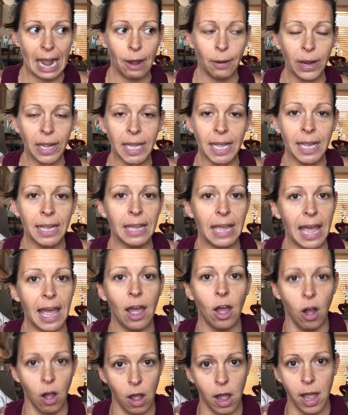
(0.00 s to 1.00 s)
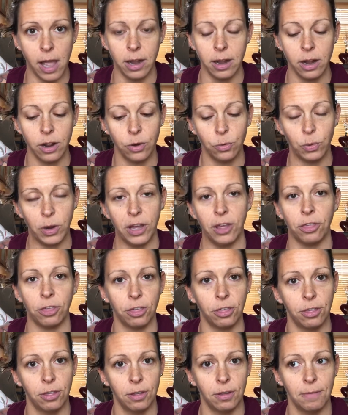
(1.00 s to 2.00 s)
now I can get on
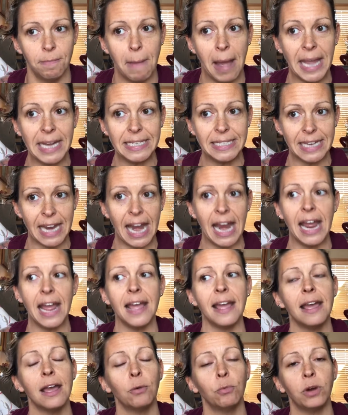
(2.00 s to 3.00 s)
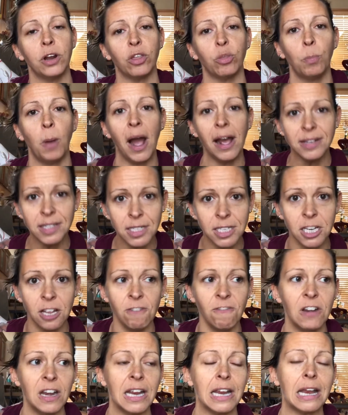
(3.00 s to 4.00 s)
with my day with
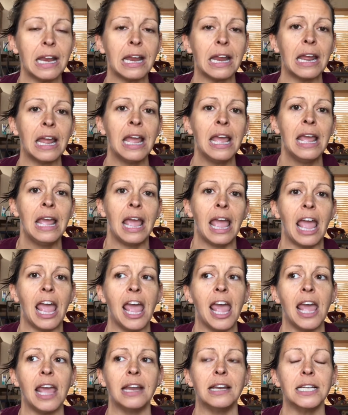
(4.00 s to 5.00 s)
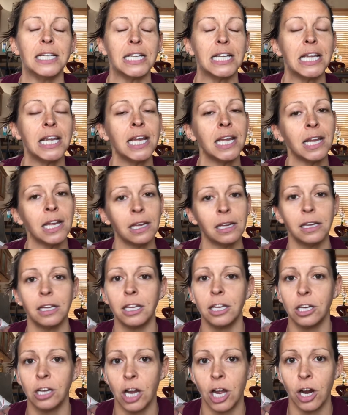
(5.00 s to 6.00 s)
positivity and eat,
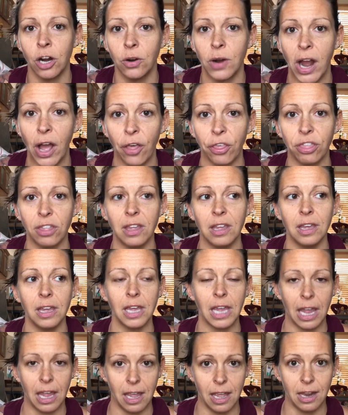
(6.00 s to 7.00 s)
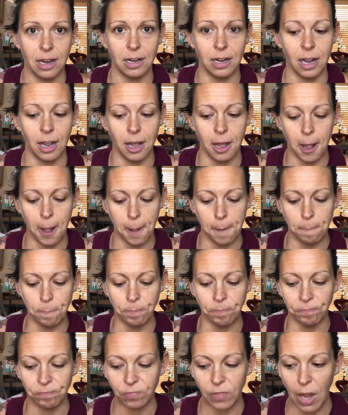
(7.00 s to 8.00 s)
you know, healthy. And
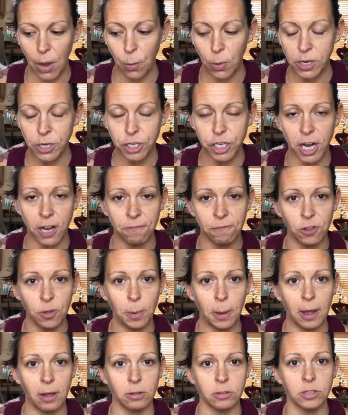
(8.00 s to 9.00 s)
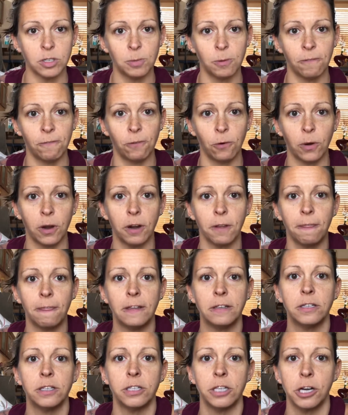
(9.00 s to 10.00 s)
I want to shed a few pounds before
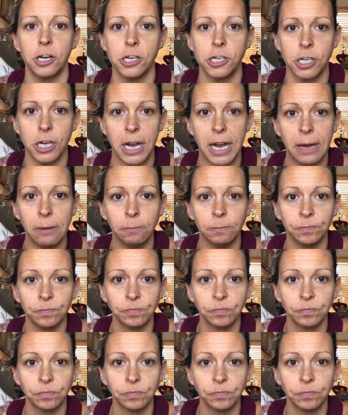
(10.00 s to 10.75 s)
this surgery.